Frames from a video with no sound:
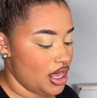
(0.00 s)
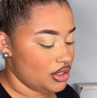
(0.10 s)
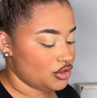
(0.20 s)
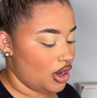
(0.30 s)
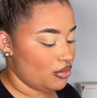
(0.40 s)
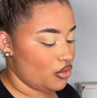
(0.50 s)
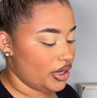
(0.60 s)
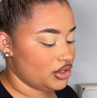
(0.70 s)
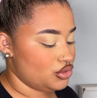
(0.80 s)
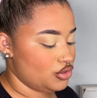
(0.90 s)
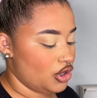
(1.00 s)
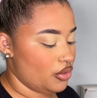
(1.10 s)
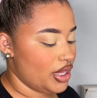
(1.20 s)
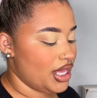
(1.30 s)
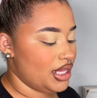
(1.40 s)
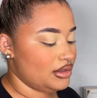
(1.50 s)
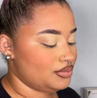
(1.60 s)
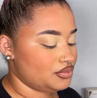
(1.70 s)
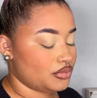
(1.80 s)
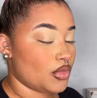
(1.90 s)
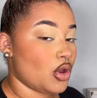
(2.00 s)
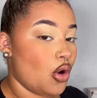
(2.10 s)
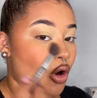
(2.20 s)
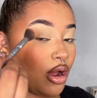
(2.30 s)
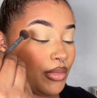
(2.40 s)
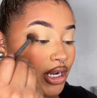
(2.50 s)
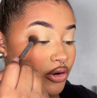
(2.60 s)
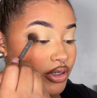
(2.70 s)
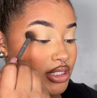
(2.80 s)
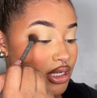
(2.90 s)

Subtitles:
So I'm going to go in on my crease.